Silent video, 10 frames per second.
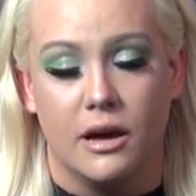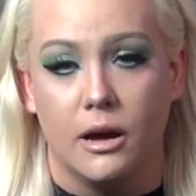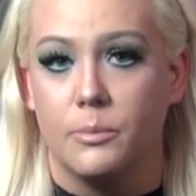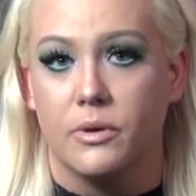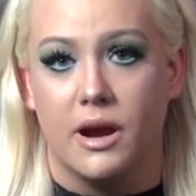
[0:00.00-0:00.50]

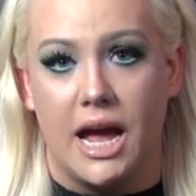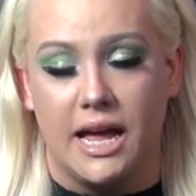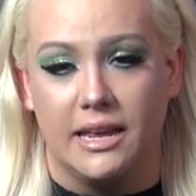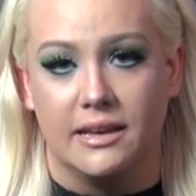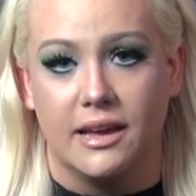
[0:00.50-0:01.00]
upper
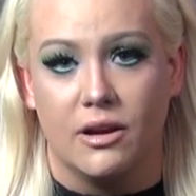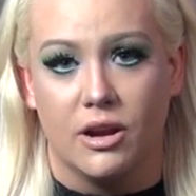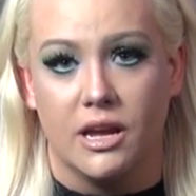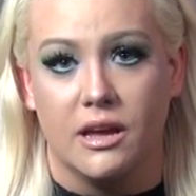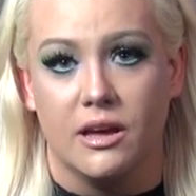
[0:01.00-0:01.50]
attic
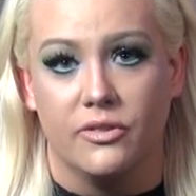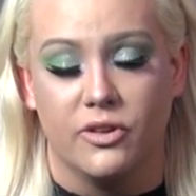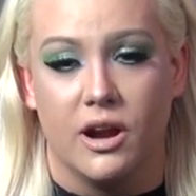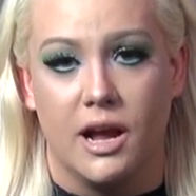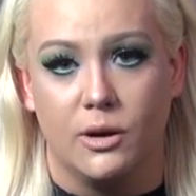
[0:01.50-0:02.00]
area of
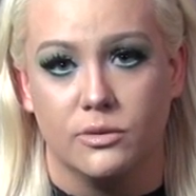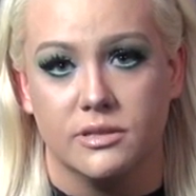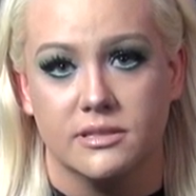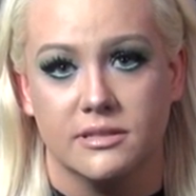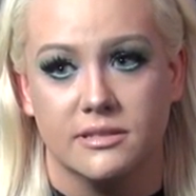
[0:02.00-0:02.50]
our
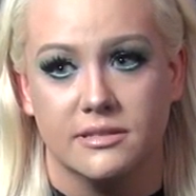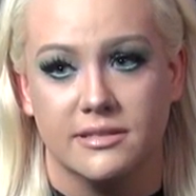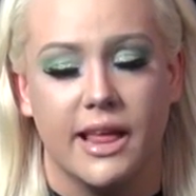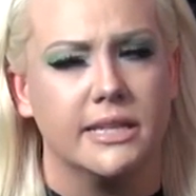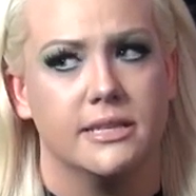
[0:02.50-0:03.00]
house.
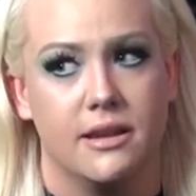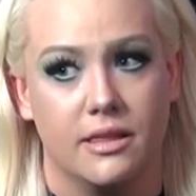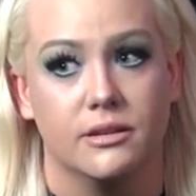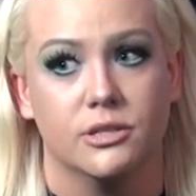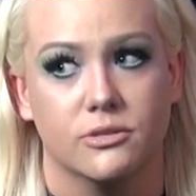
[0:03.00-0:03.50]
That's
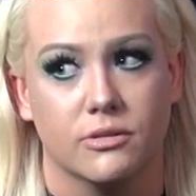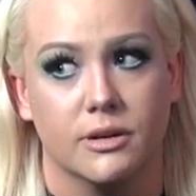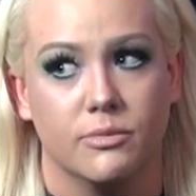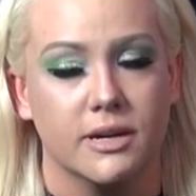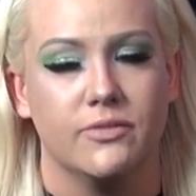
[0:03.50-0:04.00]
another
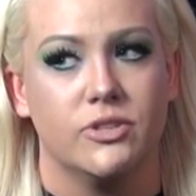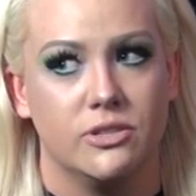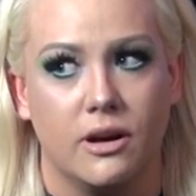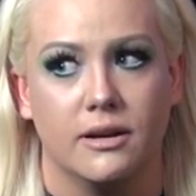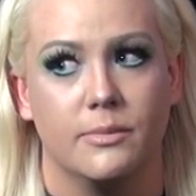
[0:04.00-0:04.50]
story. We're gonna have to
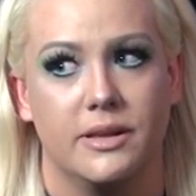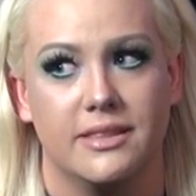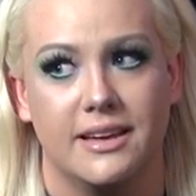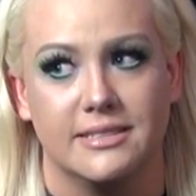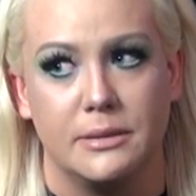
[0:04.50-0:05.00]
talk about
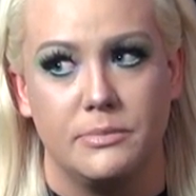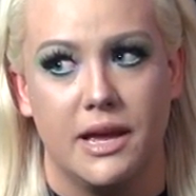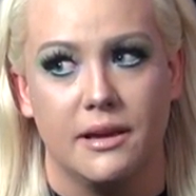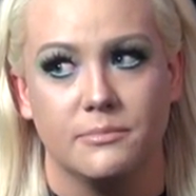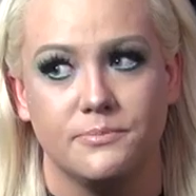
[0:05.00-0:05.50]
that
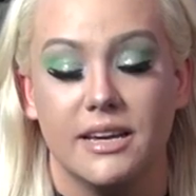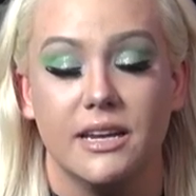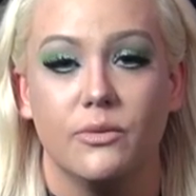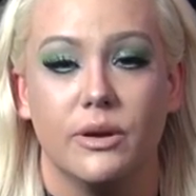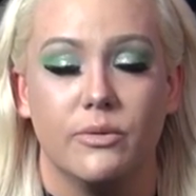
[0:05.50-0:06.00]
someday.
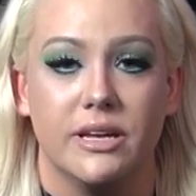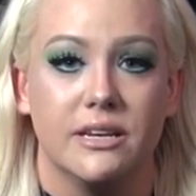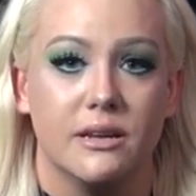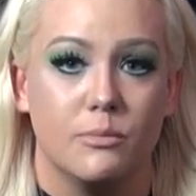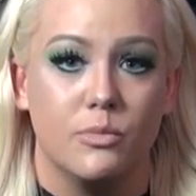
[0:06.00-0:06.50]
Anyway, we
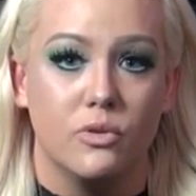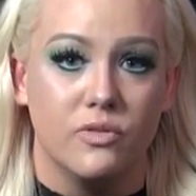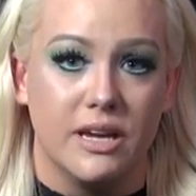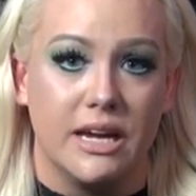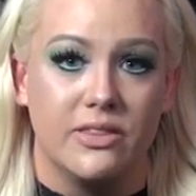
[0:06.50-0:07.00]
ended up
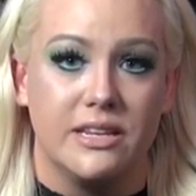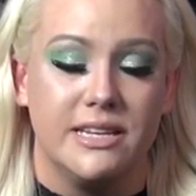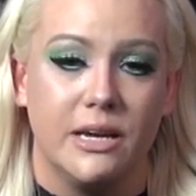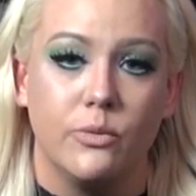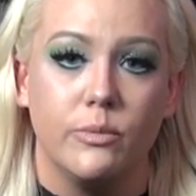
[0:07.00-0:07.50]
moving, and the
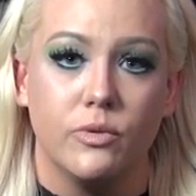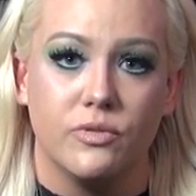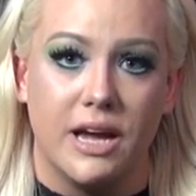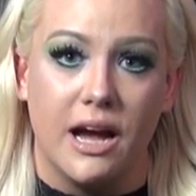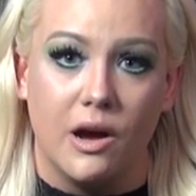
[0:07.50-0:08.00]
day we
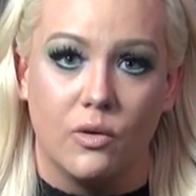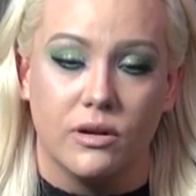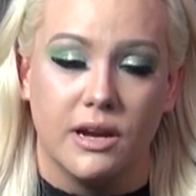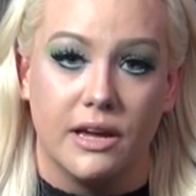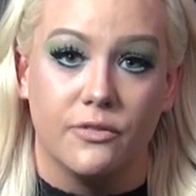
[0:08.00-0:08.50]
moved
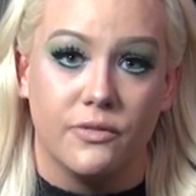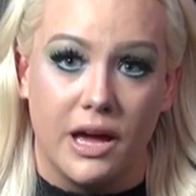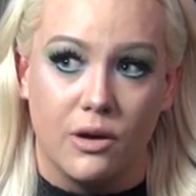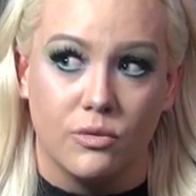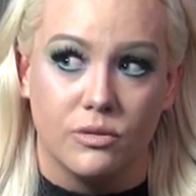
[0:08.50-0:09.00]
out, I
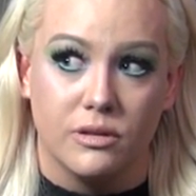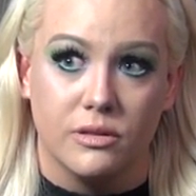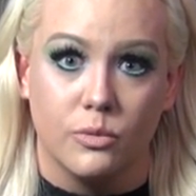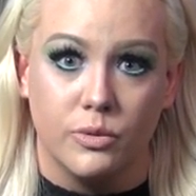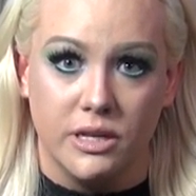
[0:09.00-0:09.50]
found
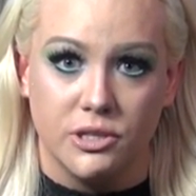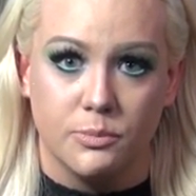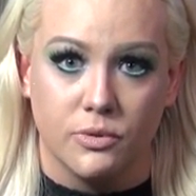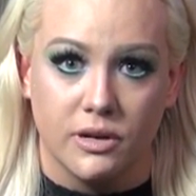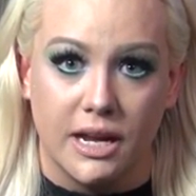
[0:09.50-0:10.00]
the
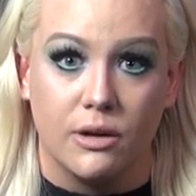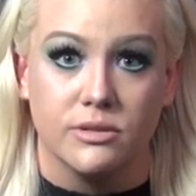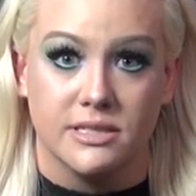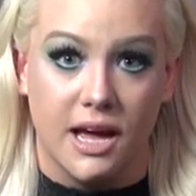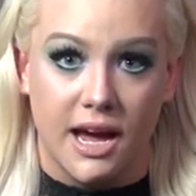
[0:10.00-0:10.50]
Ouija board
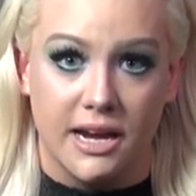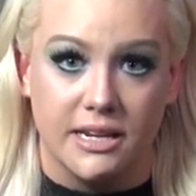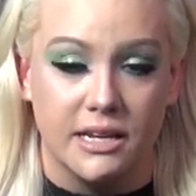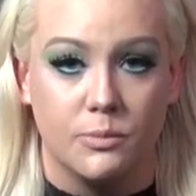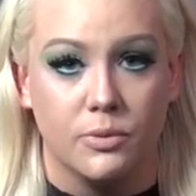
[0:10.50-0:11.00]
outside.
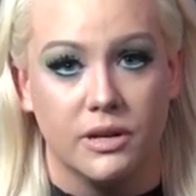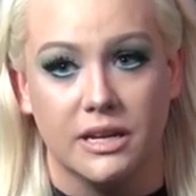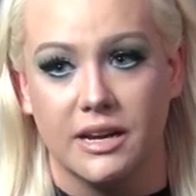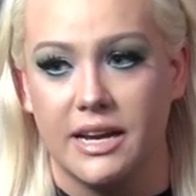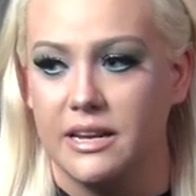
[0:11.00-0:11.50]
He'd put
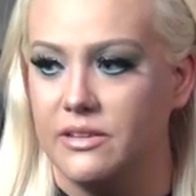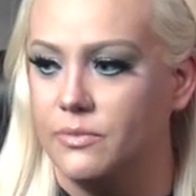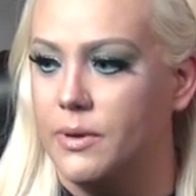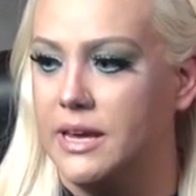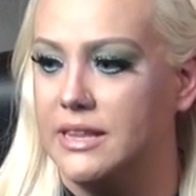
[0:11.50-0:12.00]
it kind
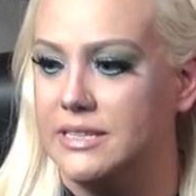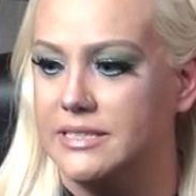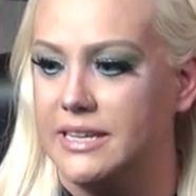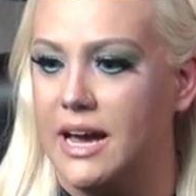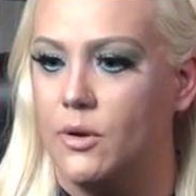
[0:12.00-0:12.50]
of by this
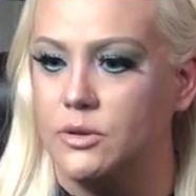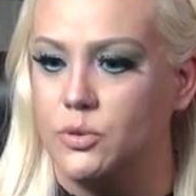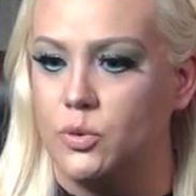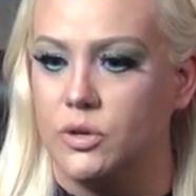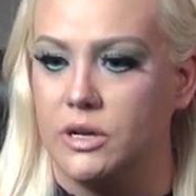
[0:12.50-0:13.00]
like
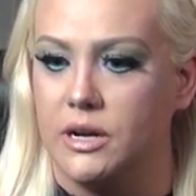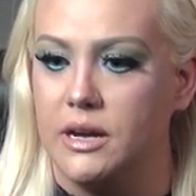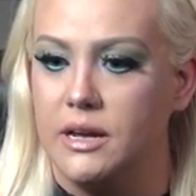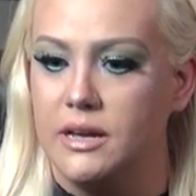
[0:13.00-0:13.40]
outdoor,